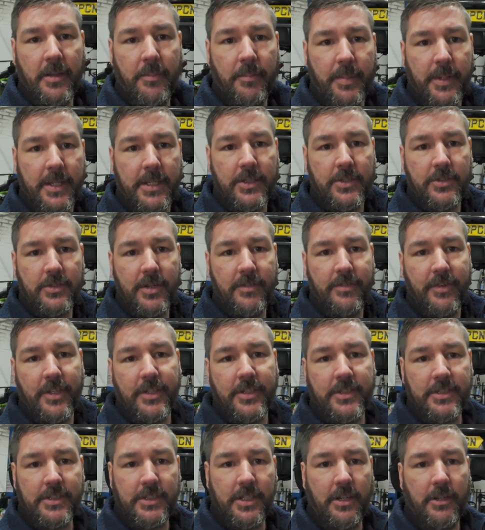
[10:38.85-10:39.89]
being driven,
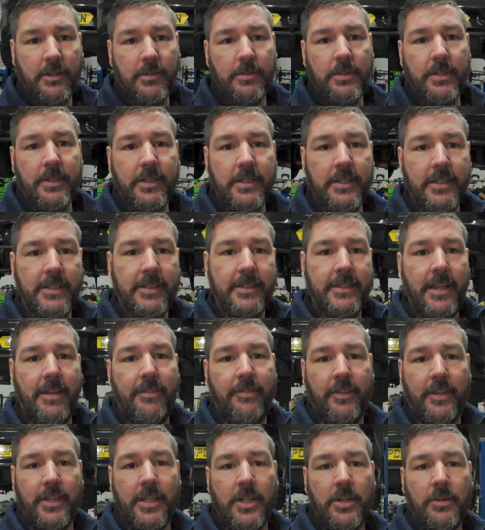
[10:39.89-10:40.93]
so
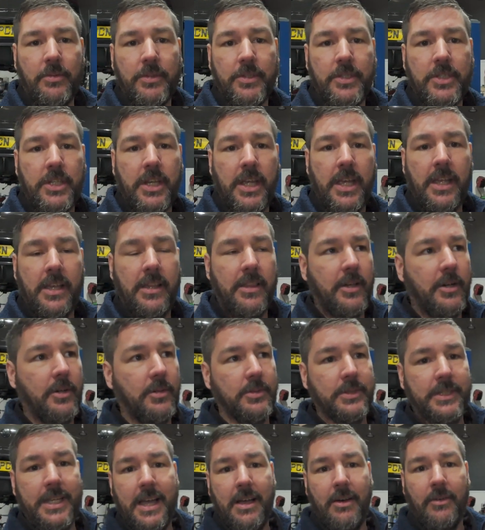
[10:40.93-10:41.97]
definitely go and check
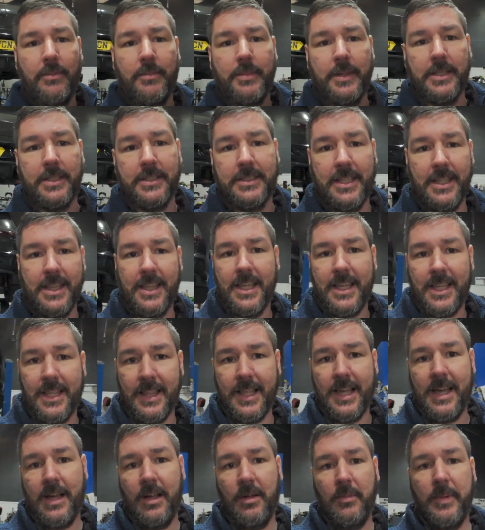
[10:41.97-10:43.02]
those out, because I think
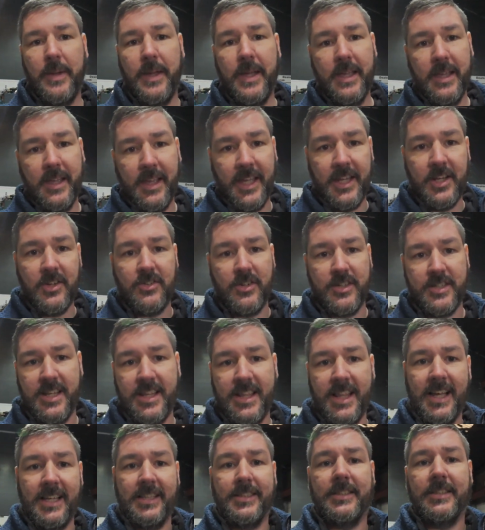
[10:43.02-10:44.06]
that'll be interesting.
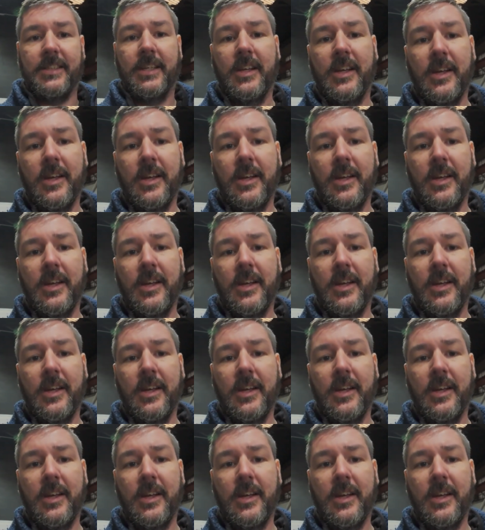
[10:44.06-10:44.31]
That's